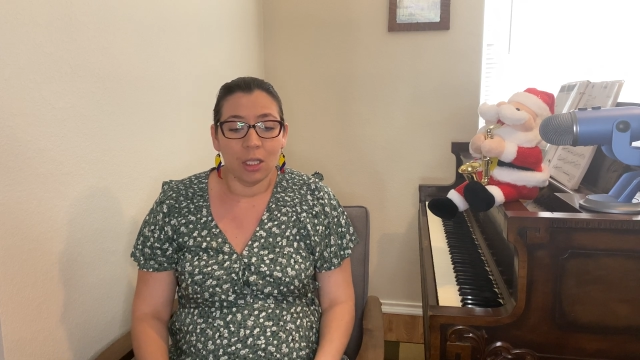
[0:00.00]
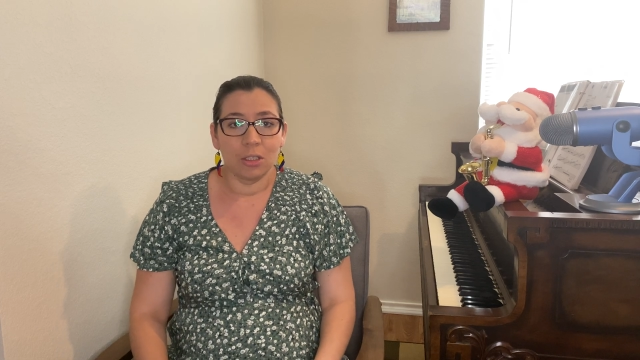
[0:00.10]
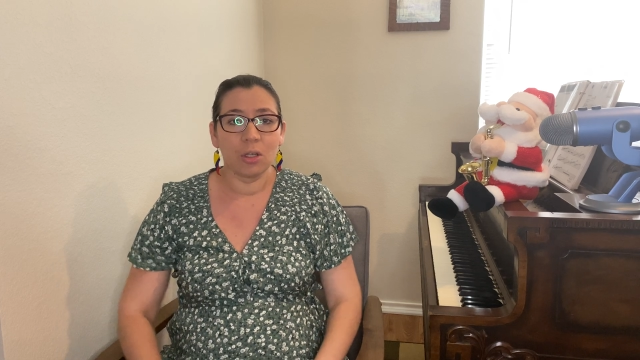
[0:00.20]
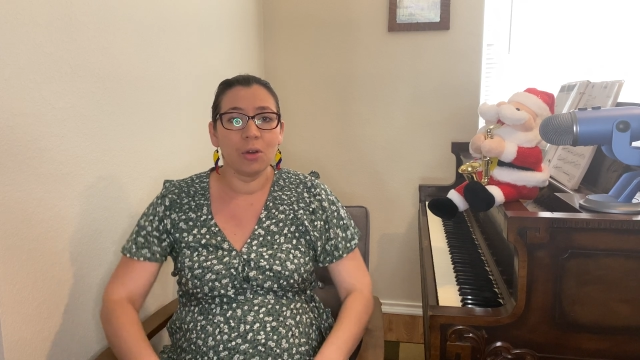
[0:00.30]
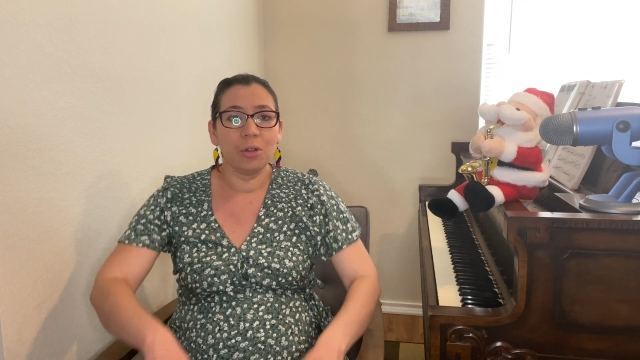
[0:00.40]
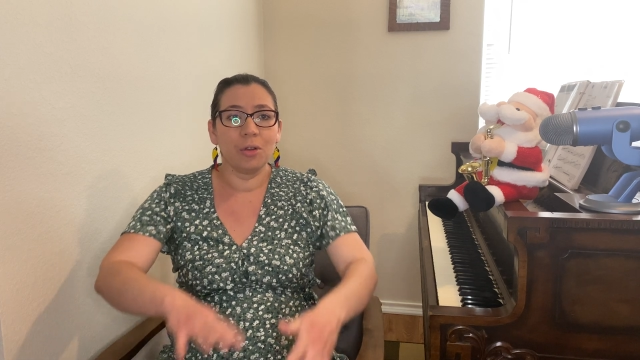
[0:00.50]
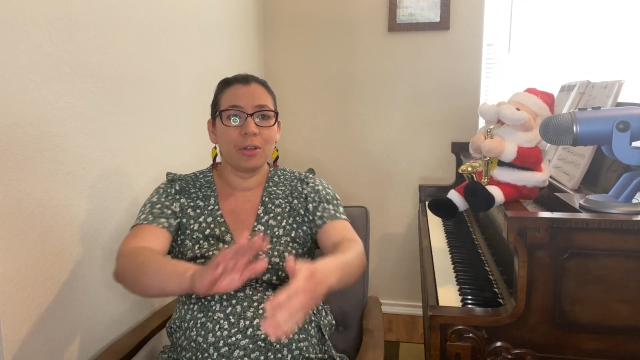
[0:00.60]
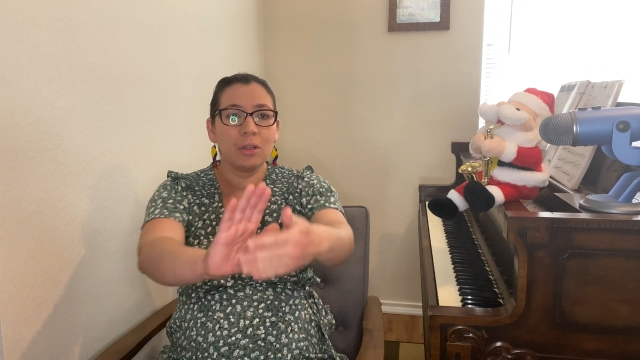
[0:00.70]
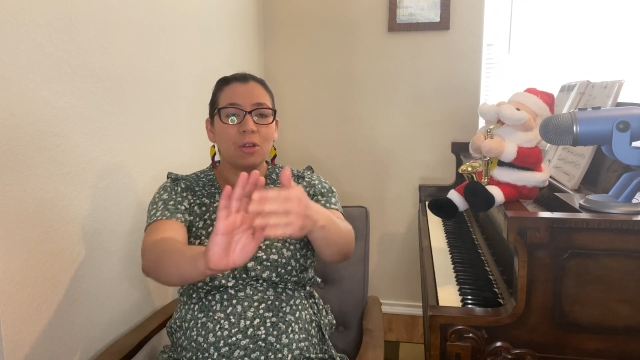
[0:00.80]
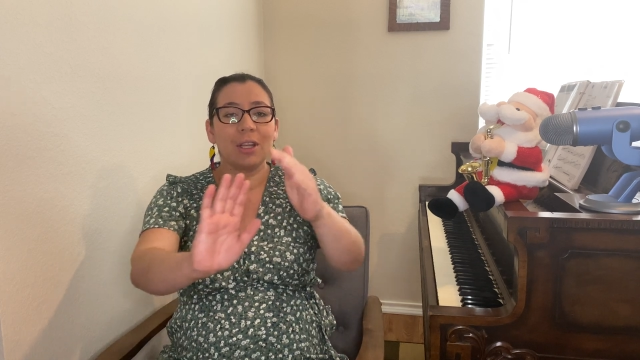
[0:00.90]
So you
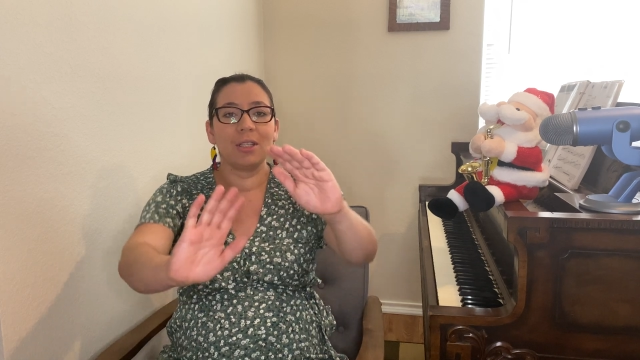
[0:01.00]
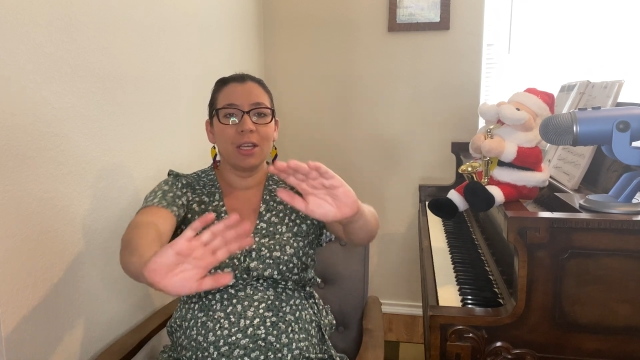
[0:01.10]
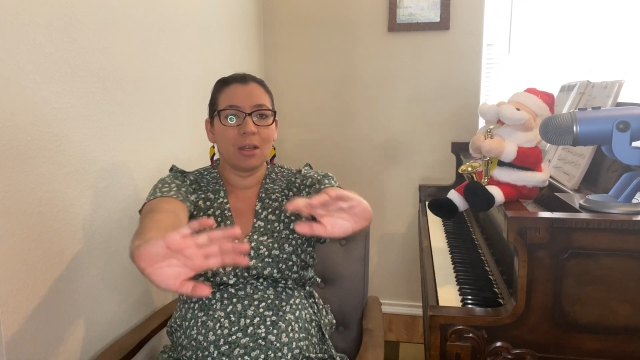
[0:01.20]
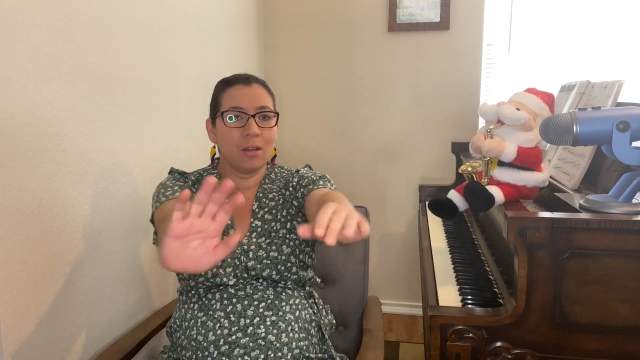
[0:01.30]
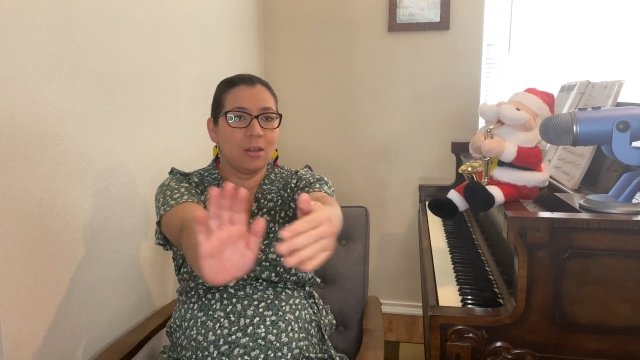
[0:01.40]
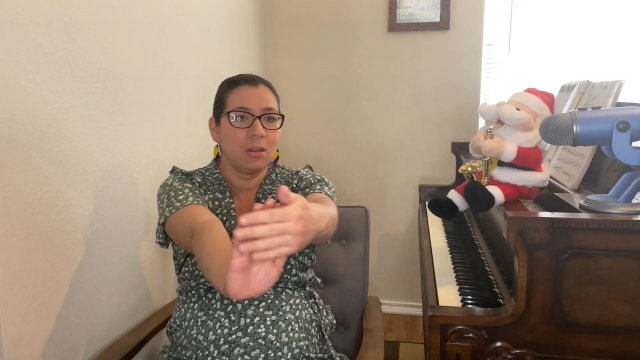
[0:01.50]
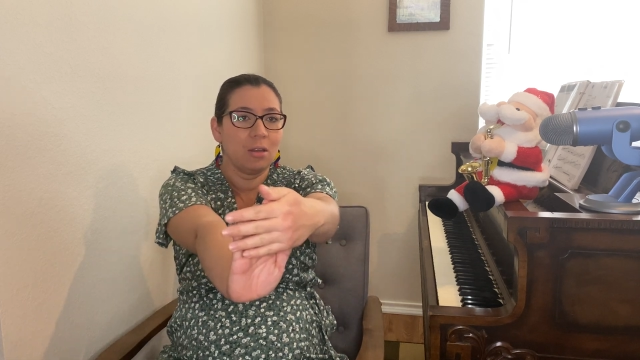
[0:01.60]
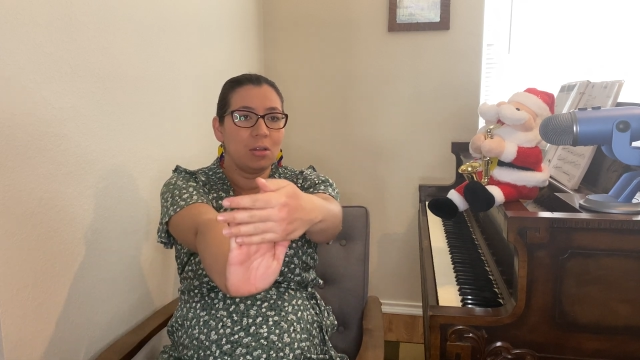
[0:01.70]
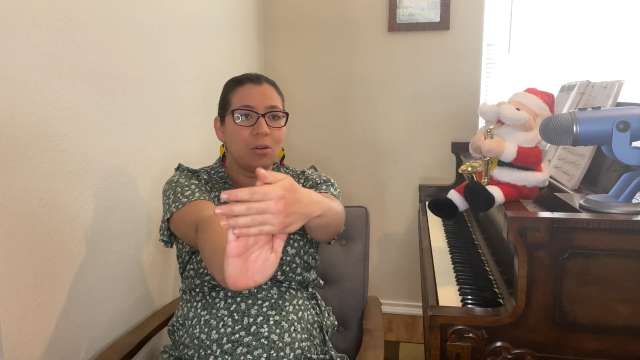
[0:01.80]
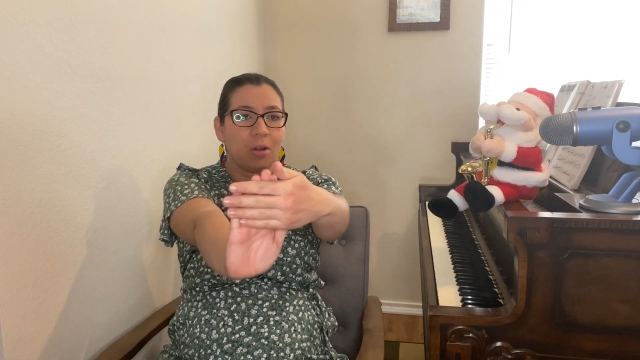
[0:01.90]
can take
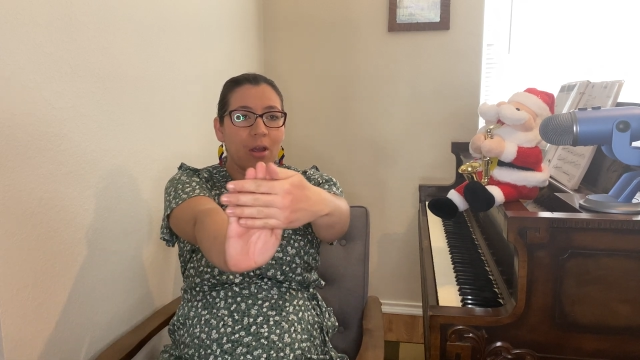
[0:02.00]
your